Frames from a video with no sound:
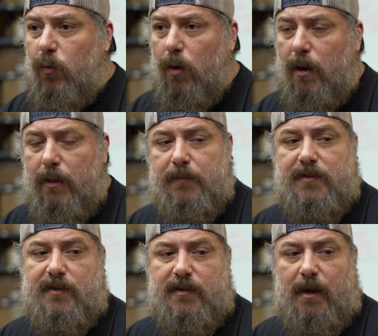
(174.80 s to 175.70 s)
one of them
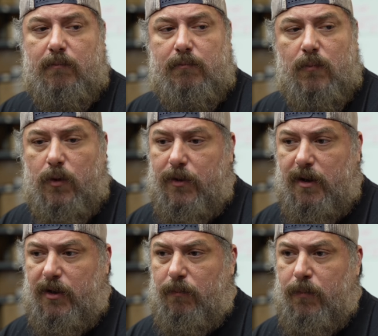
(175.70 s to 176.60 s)
is the same. Right. Whether
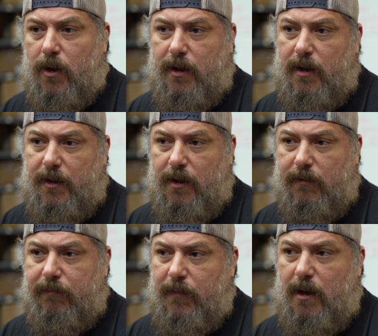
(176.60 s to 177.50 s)
you bought a gun a year
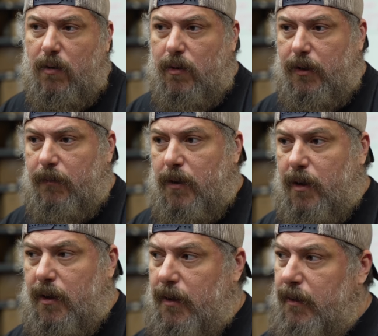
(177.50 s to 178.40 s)
from now, or you bought
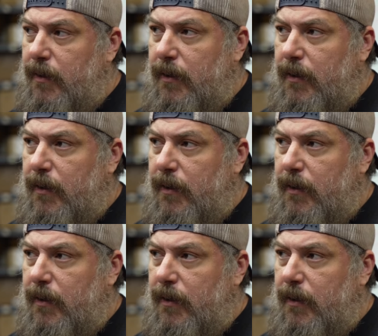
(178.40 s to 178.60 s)
a gun,